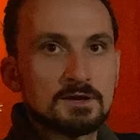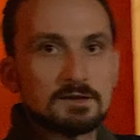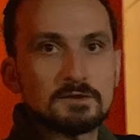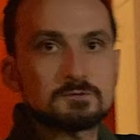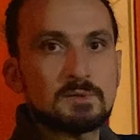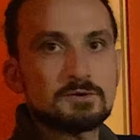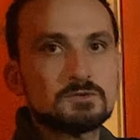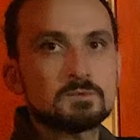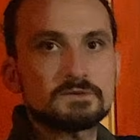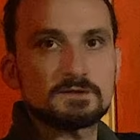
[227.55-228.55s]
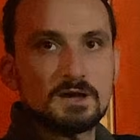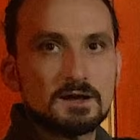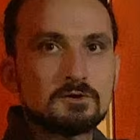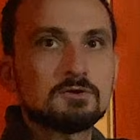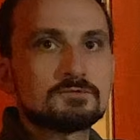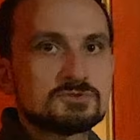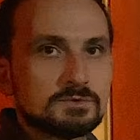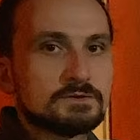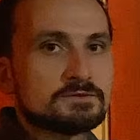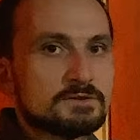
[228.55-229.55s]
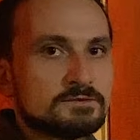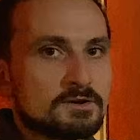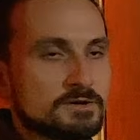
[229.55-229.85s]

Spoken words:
Gaius Marius was the uncle of Julius Caesar.